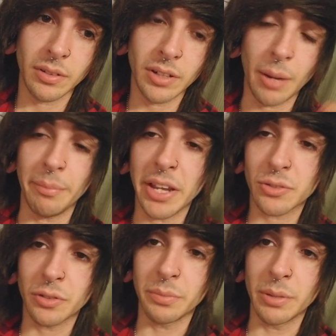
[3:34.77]
Not
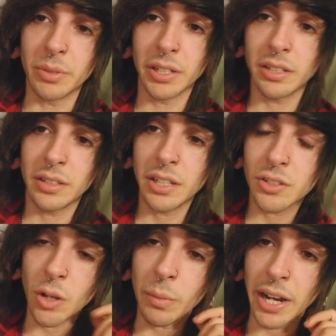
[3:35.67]
messed with me, but he
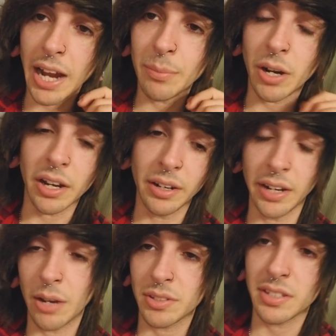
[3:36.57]
stole my iPod,
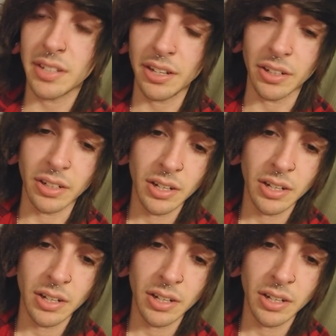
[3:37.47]
and I was a senior.